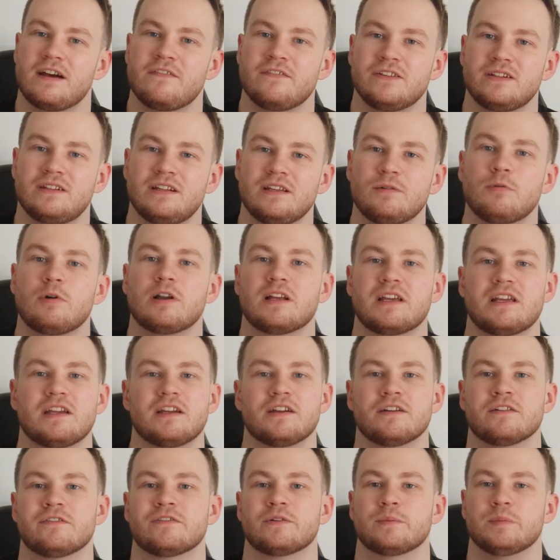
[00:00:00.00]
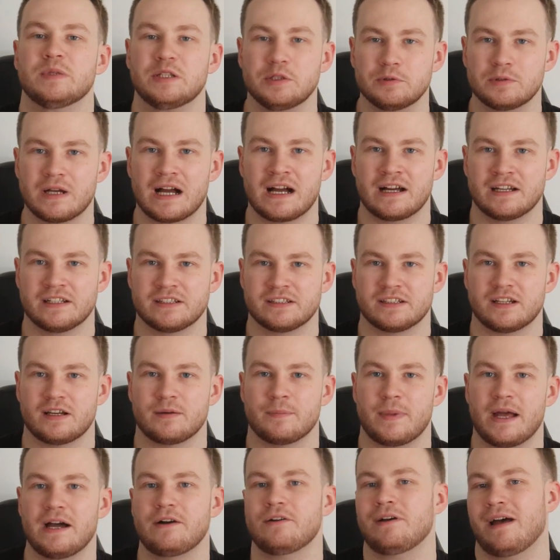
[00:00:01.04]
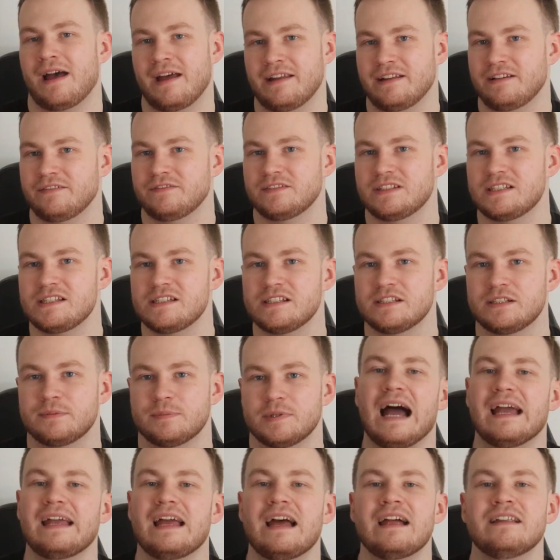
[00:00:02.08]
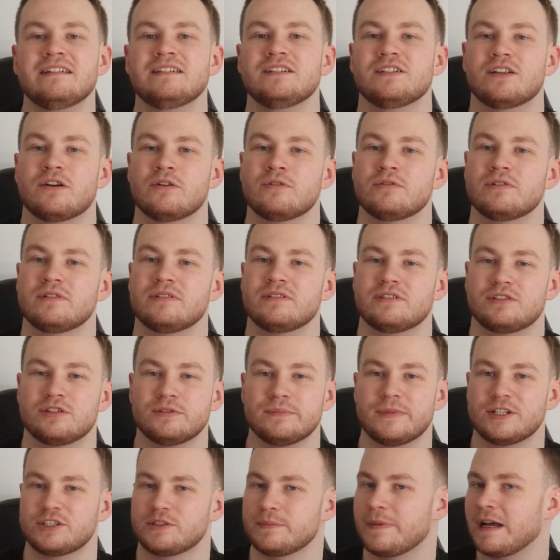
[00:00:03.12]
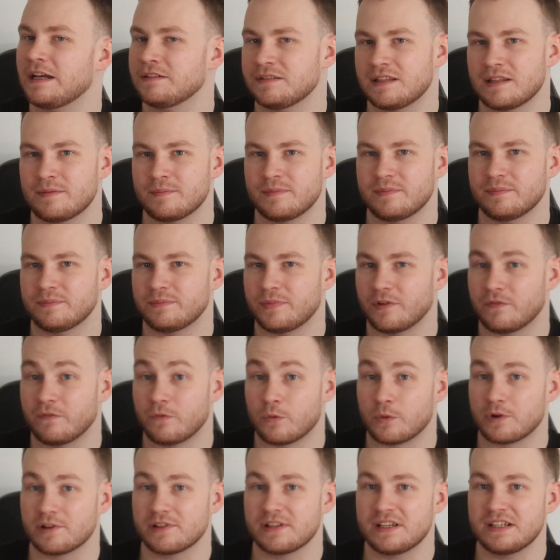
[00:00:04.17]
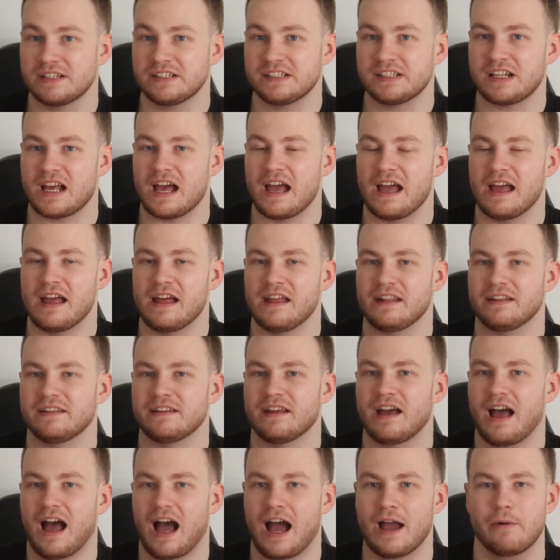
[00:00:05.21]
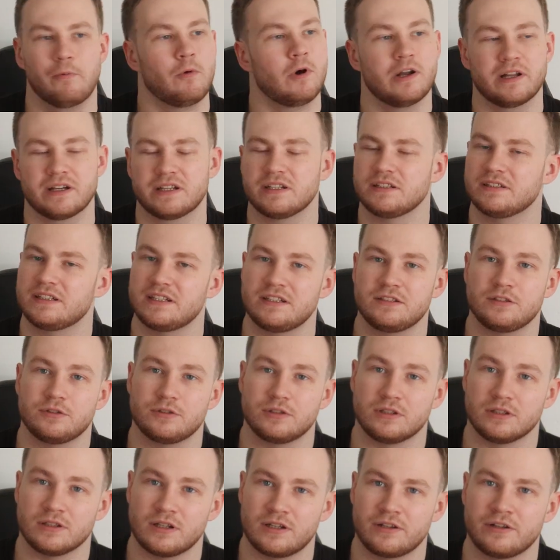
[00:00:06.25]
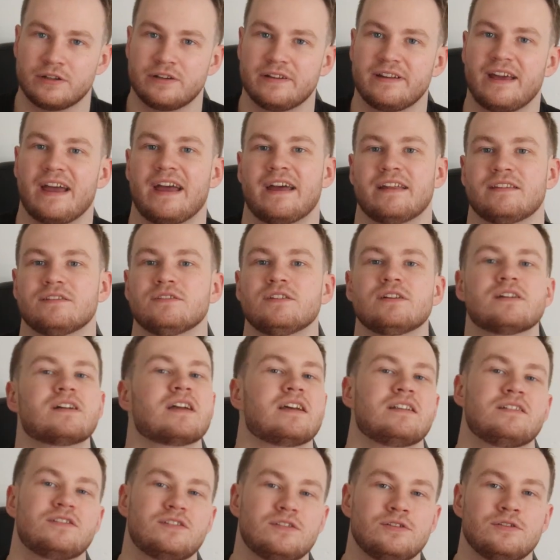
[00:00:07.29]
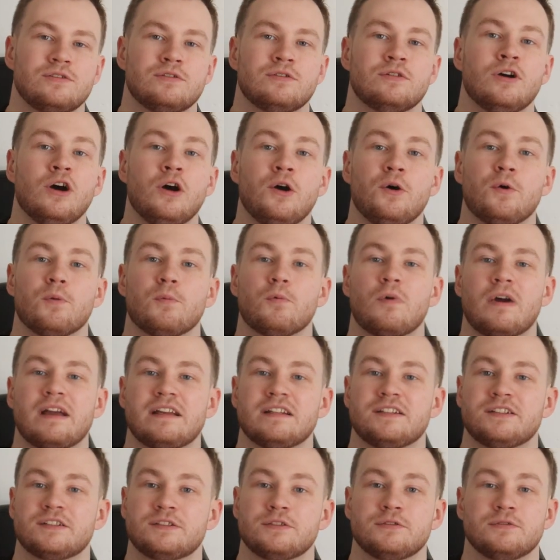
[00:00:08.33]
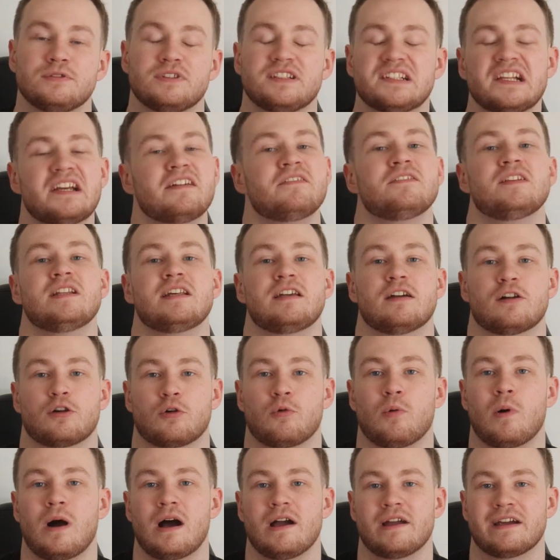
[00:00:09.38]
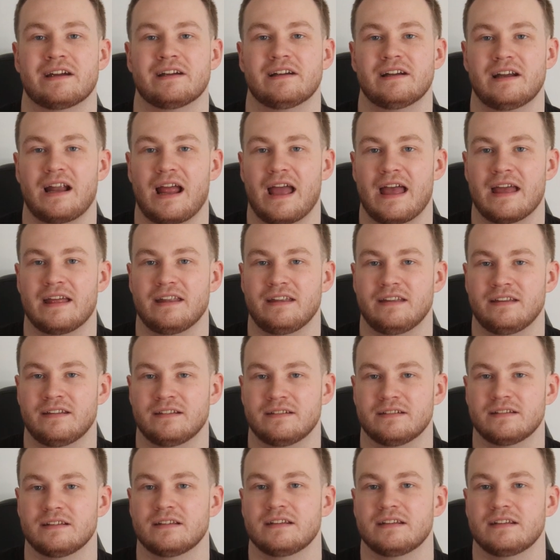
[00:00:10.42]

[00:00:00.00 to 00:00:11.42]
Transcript: definitely want to hear from you guys about NFTs. I hadn't known too much about them before this, and I want to continue to learn and look into ways to safely acquire and